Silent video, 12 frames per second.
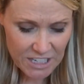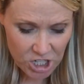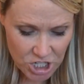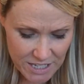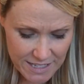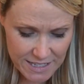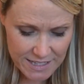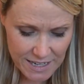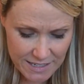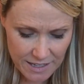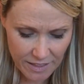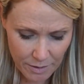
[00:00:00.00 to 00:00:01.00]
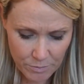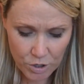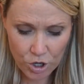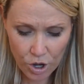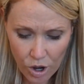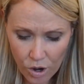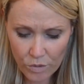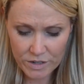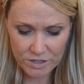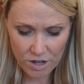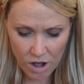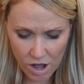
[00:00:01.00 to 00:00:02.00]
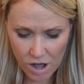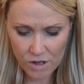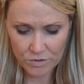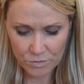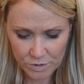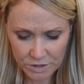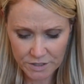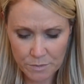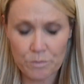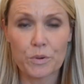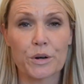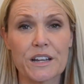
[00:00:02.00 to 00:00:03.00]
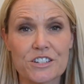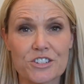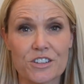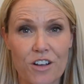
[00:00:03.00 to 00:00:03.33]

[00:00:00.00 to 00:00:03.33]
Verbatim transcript: Jesus said to them, "Go into all the world and preach the